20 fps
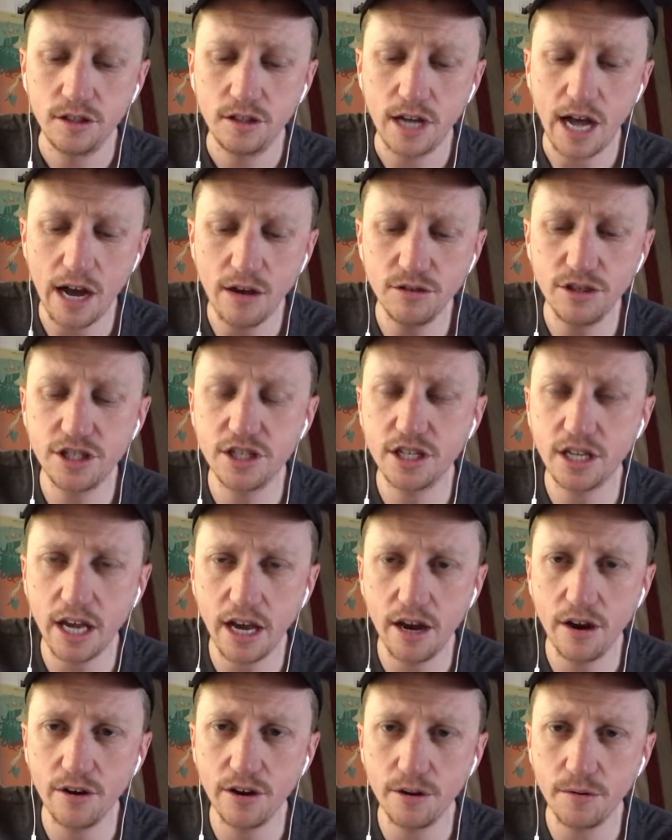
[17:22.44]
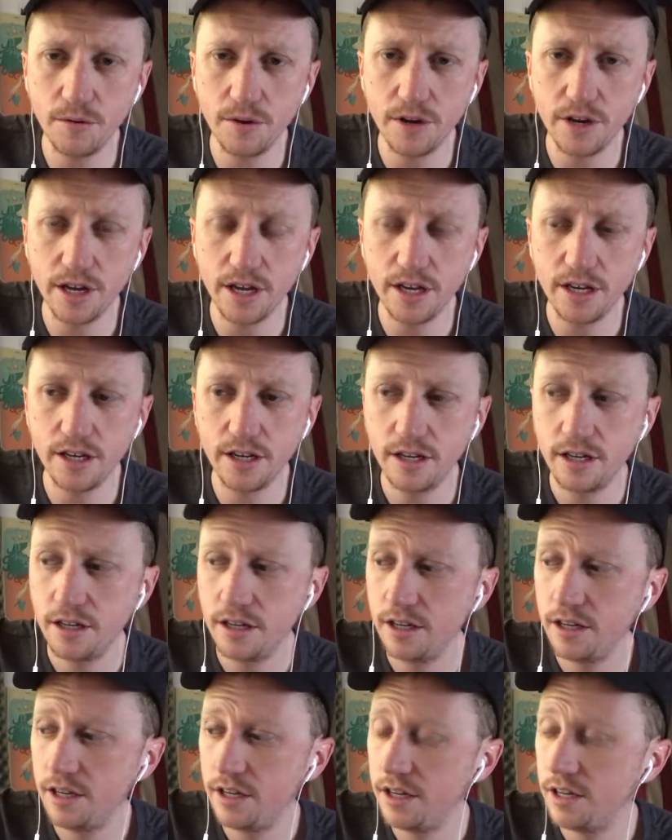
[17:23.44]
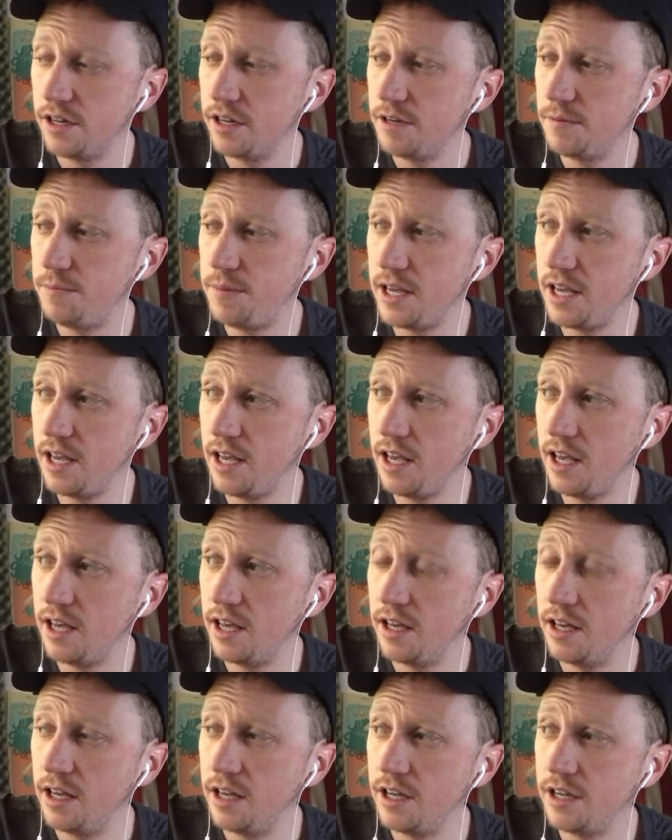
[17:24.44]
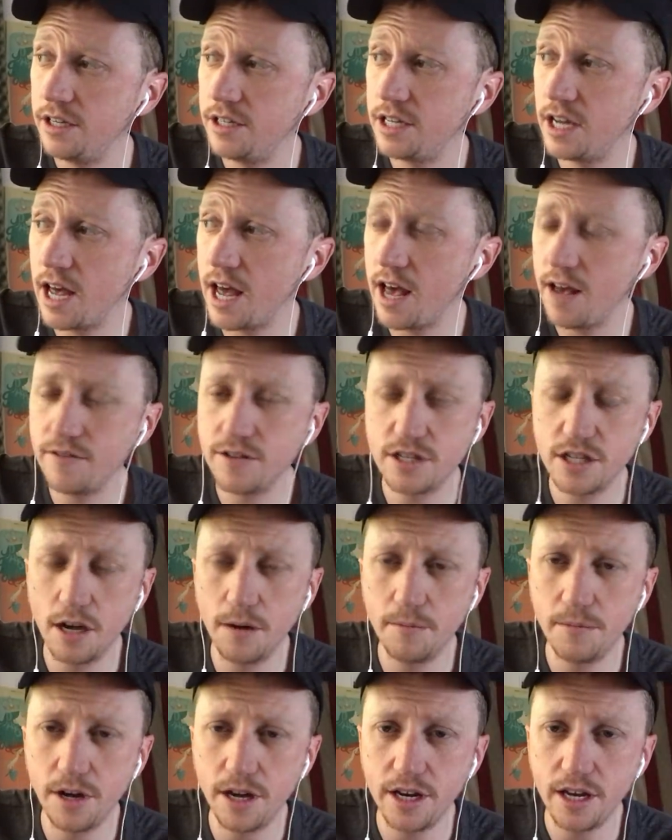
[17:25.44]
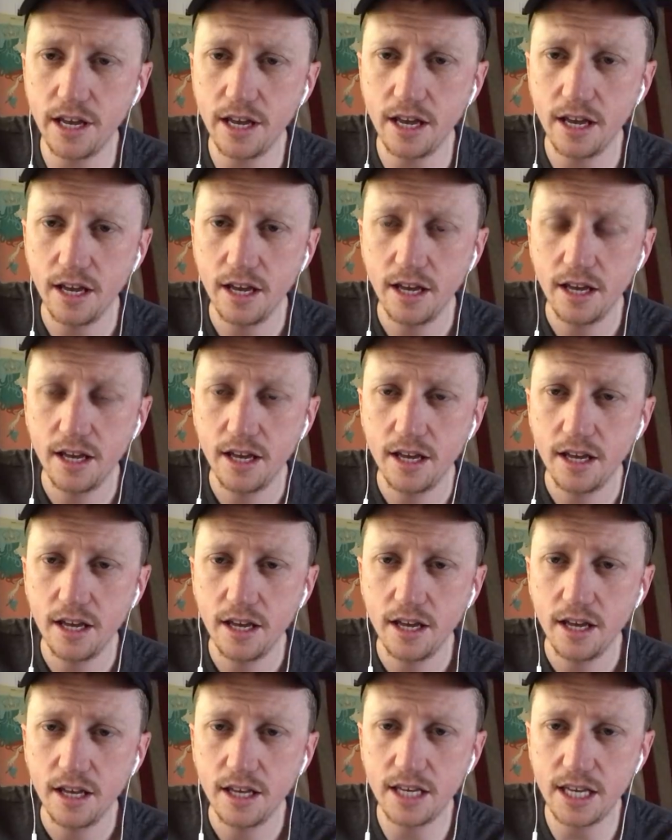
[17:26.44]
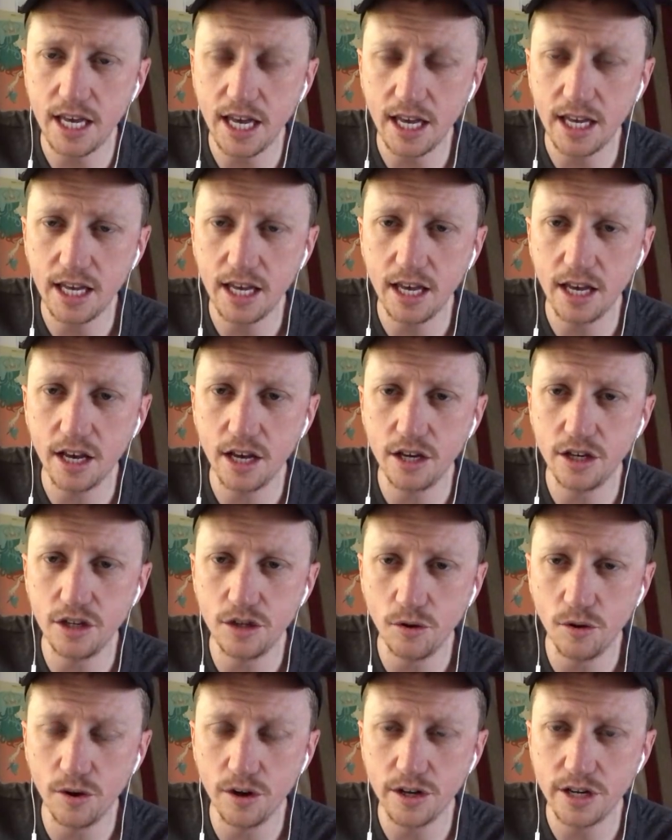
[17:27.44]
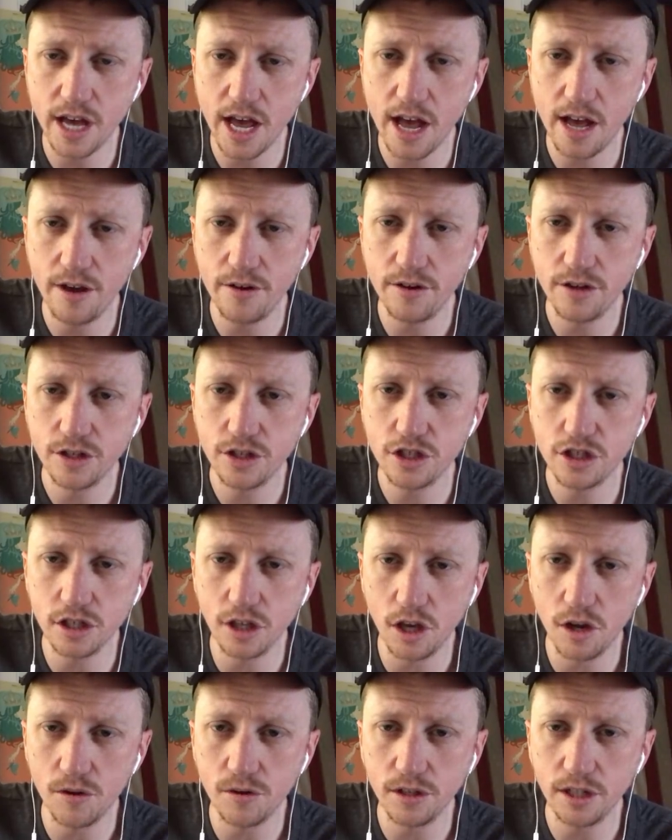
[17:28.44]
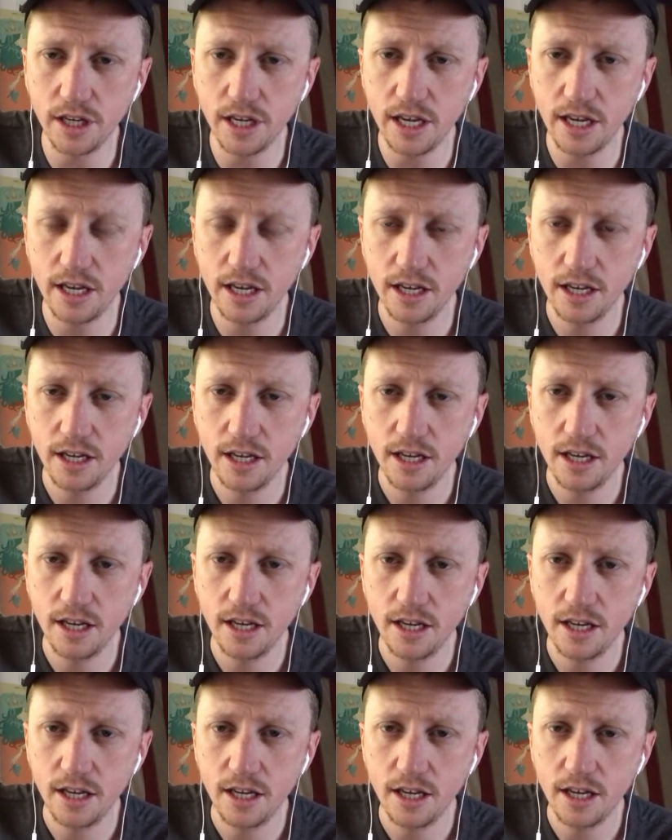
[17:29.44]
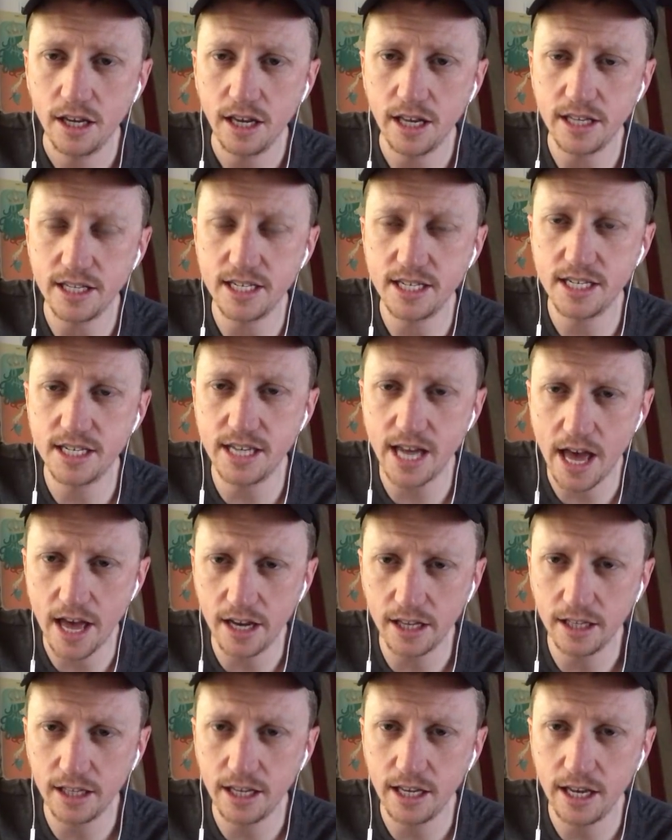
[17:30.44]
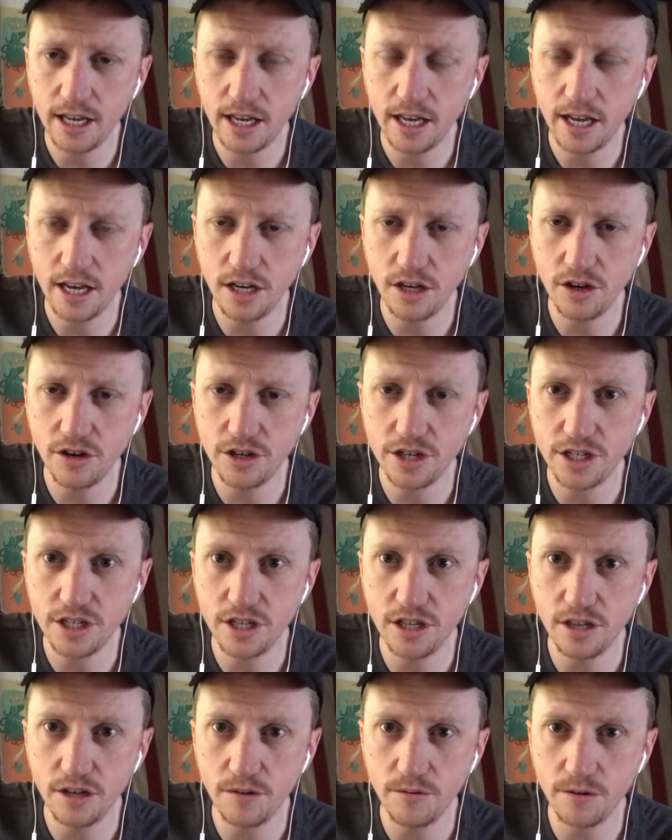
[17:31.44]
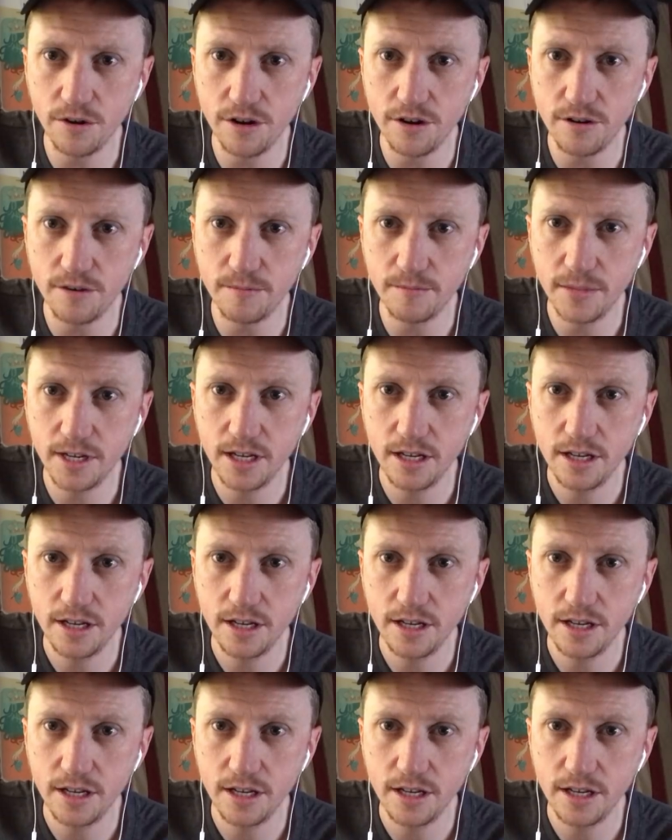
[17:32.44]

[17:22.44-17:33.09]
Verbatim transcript: How scary would it be to have somebody kicking a door down slowly and steadily, and you're just in the room